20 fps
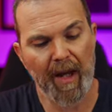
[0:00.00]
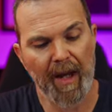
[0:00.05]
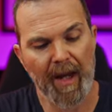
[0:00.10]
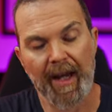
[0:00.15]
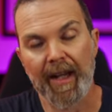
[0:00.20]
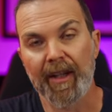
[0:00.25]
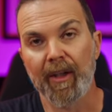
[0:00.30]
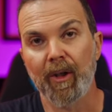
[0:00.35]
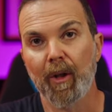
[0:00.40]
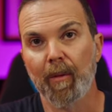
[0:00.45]

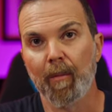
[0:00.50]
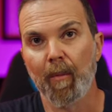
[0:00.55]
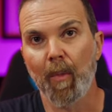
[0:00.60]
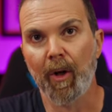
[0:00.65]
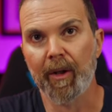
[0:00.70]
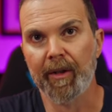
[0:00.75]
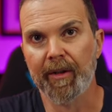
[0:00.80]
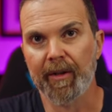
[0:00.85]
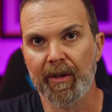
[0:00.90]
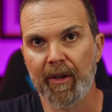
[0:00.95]
and you're
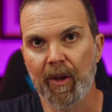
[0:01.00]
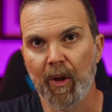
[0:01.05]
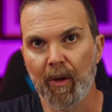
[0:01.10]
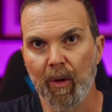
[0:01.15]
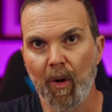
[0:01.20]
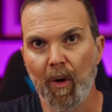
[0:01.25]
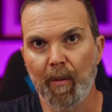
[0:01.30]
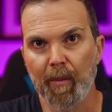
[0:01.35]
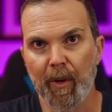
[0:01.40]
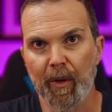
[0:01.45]
monitoring your
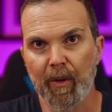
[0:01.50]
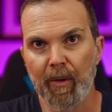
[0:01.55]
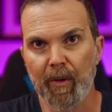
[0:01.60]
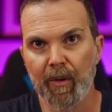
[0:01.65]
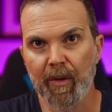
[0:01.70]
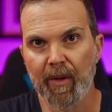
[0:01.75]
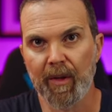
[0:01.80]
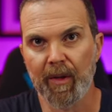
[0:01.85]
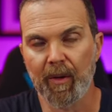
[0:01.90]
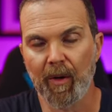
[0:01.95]
GoPro
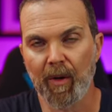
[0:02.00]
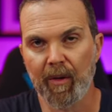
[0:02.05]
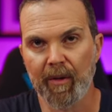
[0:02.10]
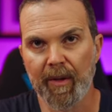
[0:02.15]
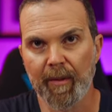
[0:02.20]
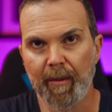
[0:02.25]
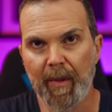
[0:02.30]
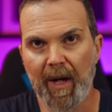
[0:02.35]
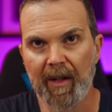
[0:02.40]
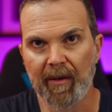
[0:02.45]
using your
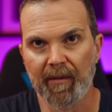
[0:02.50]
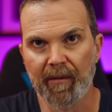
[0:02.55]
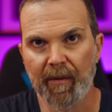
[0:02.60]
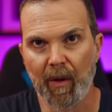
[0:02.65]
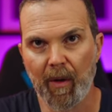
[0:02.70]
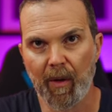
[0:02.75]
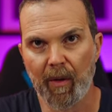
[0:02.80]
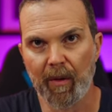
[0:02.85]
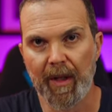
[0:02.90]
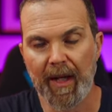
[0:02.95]

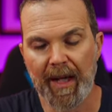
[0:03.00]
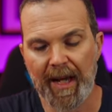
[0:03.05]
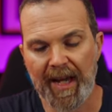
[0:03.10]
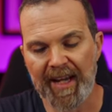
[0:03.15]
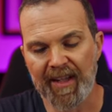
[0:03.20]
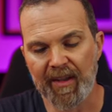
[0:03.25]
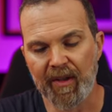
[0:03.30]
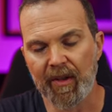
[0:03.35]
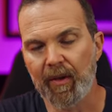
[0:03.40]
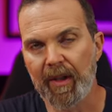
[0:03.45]
smartphone,
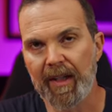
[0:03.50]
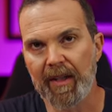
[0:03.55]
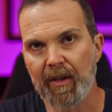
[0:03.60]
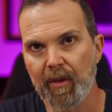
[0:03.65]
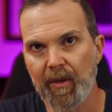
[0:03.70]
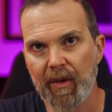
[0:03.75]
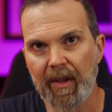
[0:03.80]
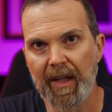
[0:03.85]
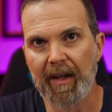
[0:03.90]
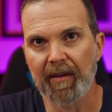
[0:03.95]
as soon as
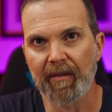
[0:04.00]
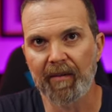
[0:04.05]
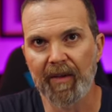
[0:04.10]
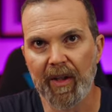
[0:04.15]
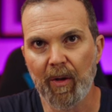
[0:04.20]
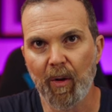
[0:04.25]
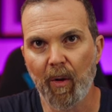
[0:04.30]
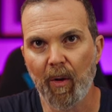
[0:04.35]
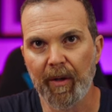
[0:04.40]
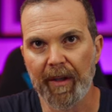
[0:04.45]
you start
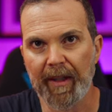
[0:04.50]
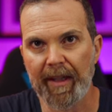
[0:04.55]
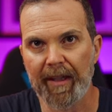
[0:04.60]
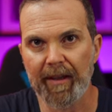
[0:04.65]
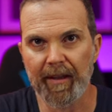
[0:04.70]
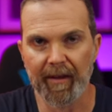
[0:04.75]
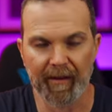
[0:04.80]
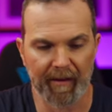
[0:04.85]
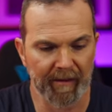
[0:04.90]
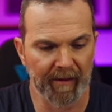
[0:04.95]

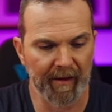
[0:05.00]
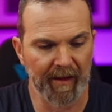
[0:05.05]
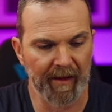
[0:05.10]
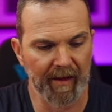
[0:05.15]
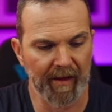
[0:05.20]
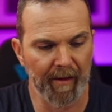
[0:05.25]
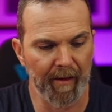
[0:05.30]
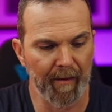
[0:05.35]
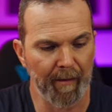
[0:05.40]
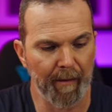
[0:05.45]
recording,
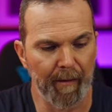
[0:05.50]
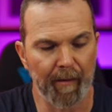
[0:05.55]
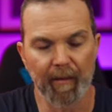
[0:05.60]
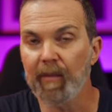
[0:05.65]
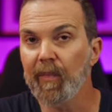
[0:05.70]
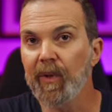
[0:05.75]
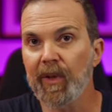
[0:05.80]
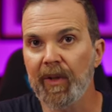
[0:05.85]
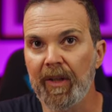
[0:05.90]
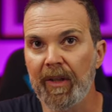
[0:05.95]
the
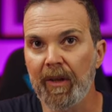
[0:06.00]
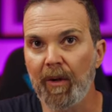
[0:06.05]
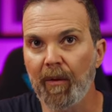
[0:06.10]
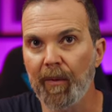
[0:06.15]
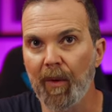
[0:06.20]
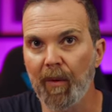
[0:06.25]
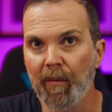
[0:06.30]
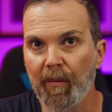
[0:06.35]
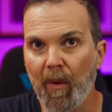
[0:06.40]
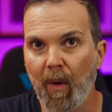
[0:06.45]
screen
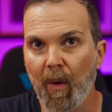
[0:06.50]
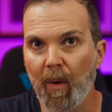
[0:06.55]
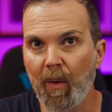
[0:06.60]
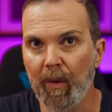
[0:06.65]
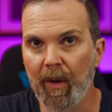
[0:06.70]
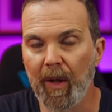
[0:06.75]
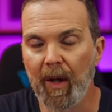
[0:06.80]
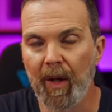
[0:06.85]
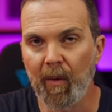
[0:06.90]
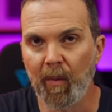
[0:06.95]
of your
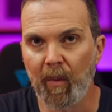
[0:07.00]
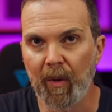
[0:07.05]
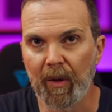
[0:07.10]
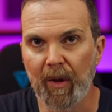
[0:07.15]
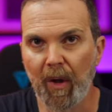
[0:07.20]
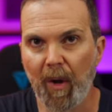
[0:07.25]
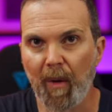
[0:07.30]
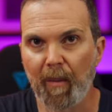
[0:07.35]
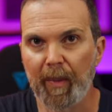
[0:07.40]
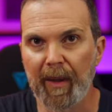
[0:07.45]
phone will
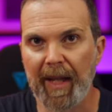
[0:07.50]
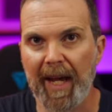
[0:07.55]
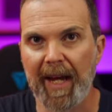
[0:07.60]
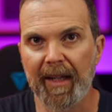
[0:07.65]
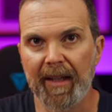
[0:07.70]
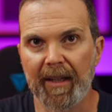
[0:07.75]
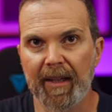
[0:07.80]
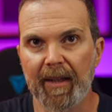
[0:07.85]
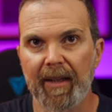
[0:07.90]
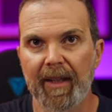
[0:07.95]
go
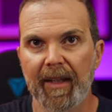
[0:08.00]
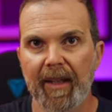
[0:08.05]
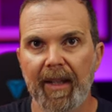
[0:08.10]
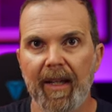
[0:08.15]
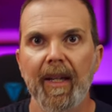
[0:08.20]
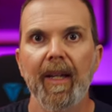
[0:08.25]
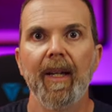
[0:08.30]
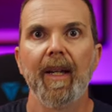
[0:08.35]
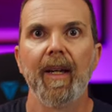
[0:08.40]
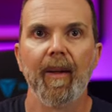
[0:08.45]
blank
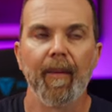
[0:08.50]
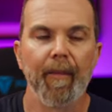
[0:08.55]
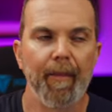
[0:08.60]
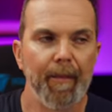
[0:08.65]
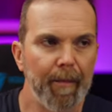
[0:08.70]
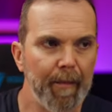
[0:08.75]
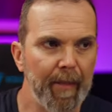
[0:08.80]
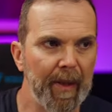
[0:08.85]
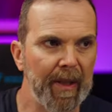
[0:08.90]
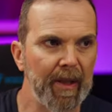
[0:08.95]

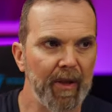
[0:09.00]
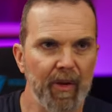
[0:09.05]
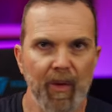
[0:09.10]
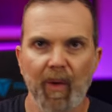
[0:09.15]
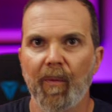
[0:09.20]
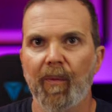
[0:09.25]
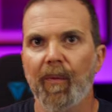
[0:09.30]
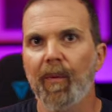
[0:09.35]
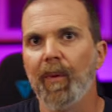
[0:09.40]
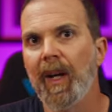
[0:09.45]
because
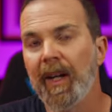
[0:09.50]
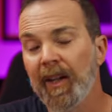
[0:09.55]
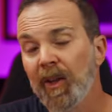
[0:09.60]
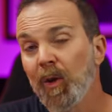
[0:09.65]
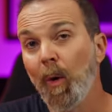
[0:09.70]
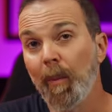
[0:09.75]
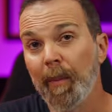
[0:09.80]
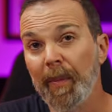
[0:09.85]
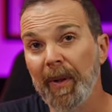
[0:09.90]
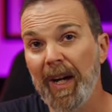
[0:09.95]
of a
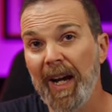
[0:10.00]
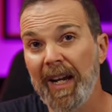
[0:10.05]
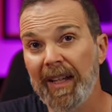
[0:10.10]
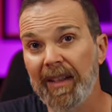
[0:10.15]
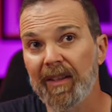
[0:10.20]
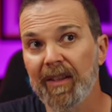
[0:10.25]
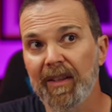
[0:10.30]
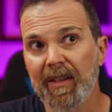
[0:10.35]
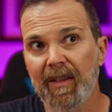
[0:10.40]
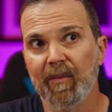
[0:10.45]

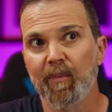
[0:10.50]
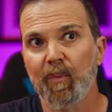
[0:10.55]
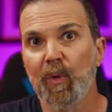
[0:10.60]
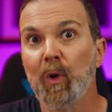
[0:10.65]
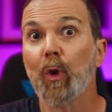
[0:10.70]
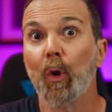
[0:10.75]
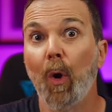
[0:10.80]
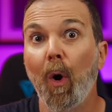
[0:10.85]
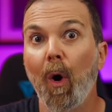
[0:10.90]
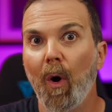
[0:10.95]
copyright
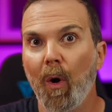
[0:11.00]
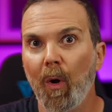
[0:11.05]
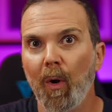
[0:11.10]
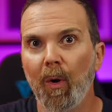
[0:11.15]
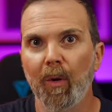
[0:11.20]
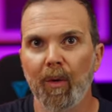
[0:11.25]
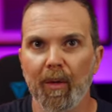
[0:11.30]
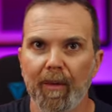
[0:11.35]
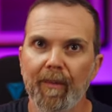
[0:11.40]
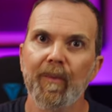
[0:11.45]

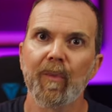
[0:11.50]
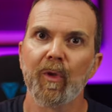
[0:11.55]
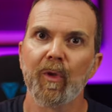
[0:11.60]
trolling